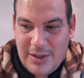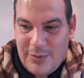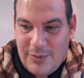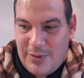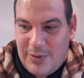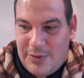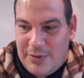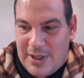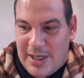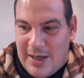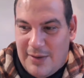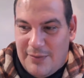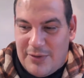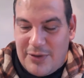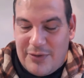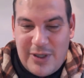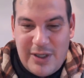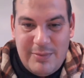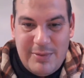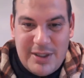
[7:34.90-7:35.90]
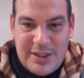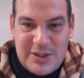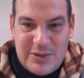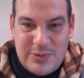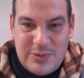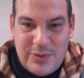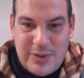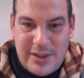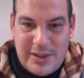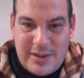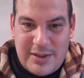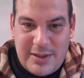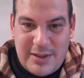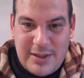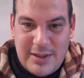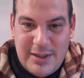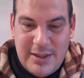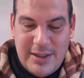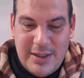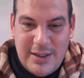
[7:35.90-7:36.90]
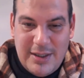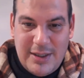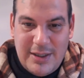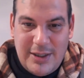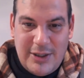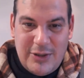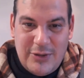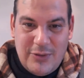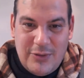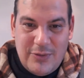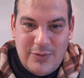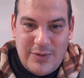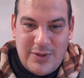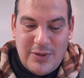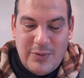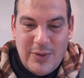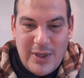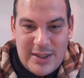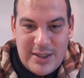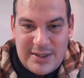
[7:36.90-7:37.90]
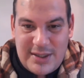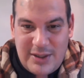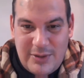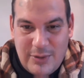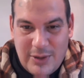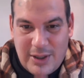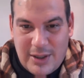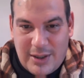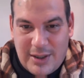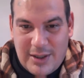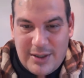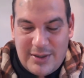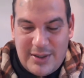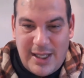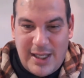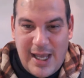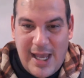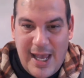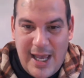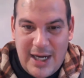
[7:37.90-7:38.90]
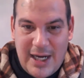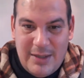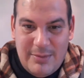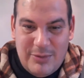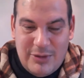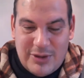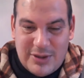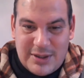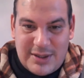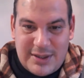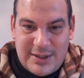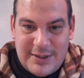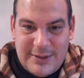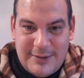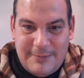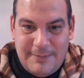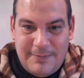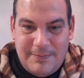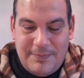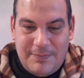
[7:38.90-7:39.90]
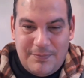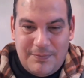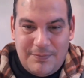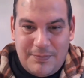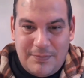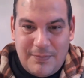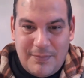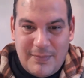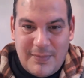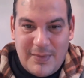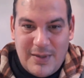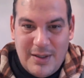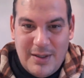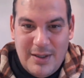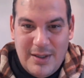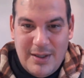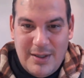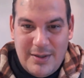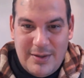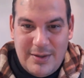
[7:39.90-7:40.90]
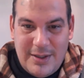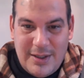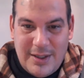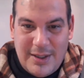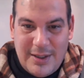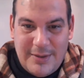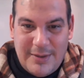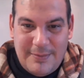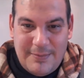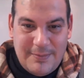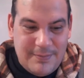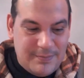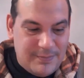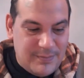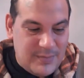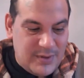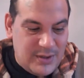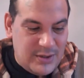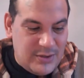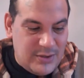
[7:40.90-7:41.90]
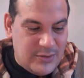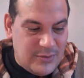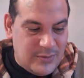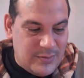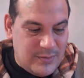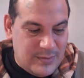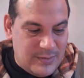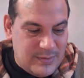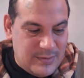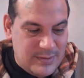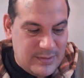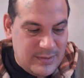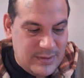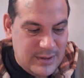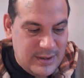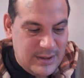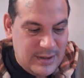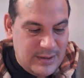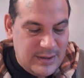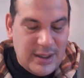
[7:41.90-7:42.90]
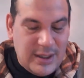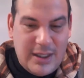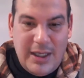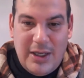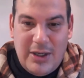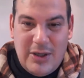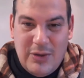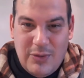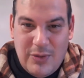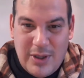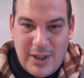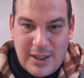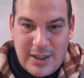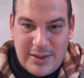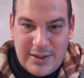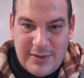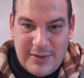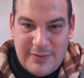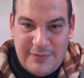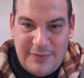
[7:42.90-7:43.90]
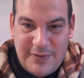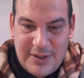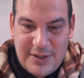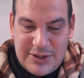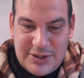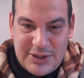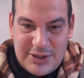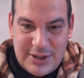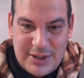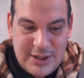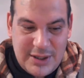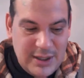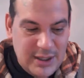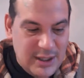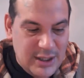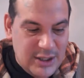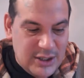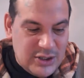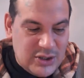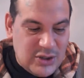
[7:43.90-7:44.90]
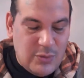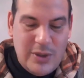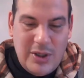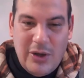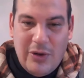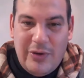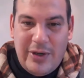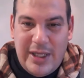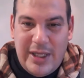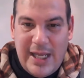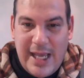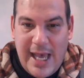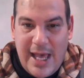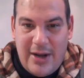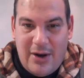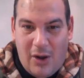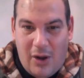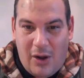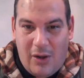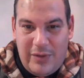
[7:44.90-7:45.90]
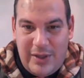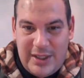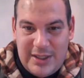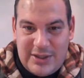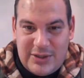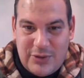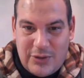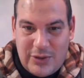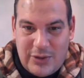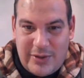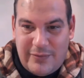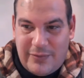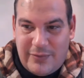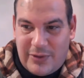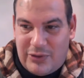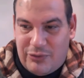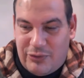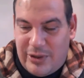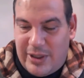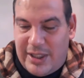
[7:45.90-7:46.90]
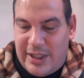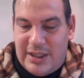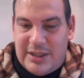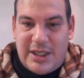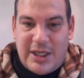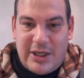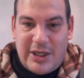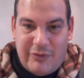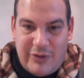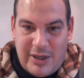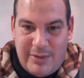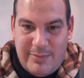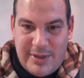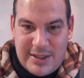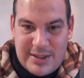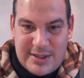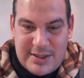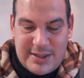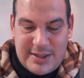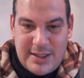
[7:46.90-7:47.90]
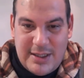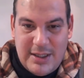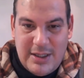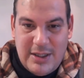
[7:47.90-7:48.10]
We would have agreements with, the Wesiwag, the animals, the, the Geekowug, the fish. So we already had all these sort of treaties and agreements